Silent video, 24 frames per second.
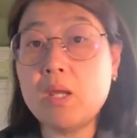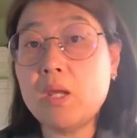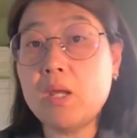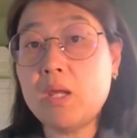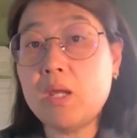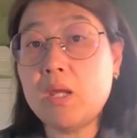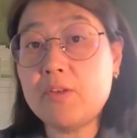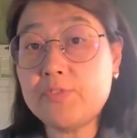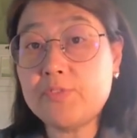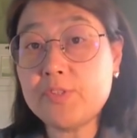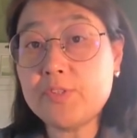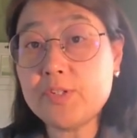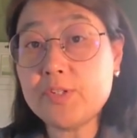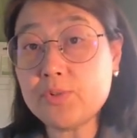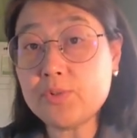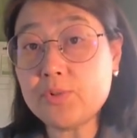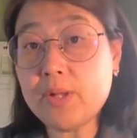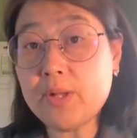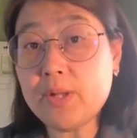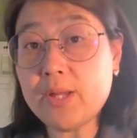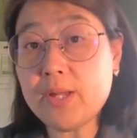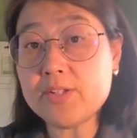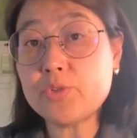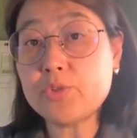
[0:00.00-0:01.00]
If the school
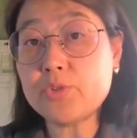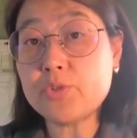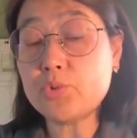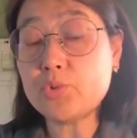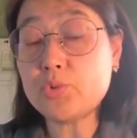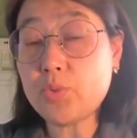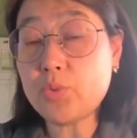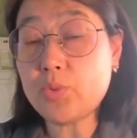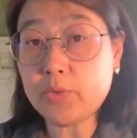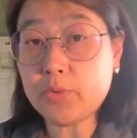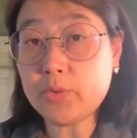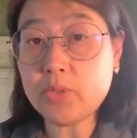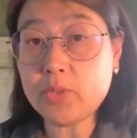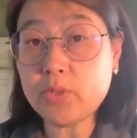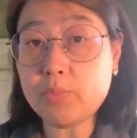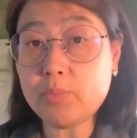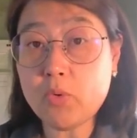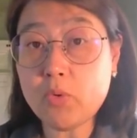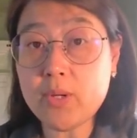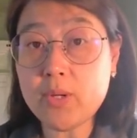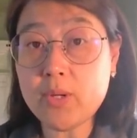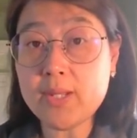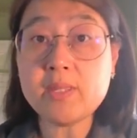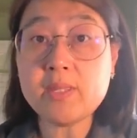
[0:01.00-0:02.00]
has 200
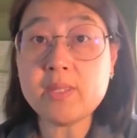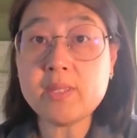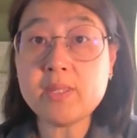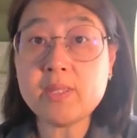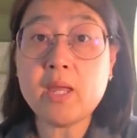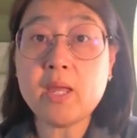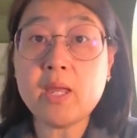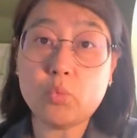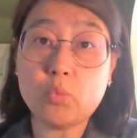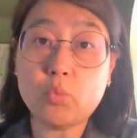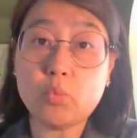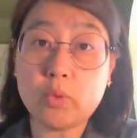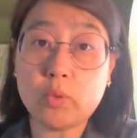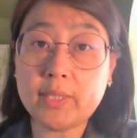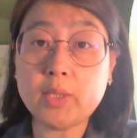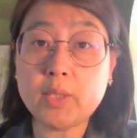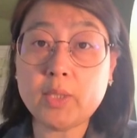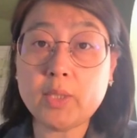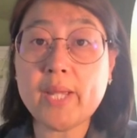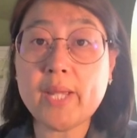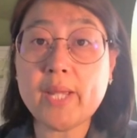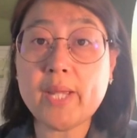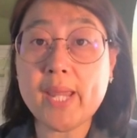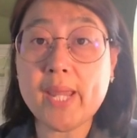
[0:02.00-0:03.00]
boys and
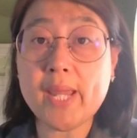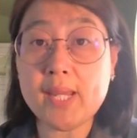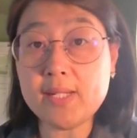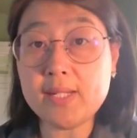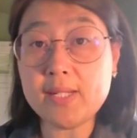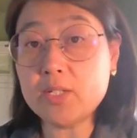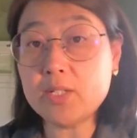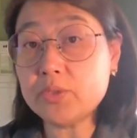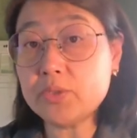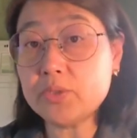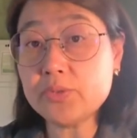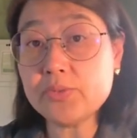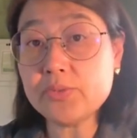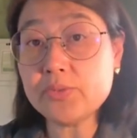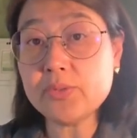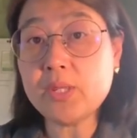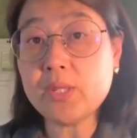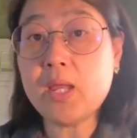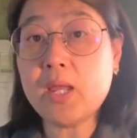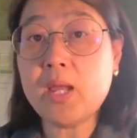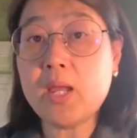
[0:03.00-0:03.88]
180 girls,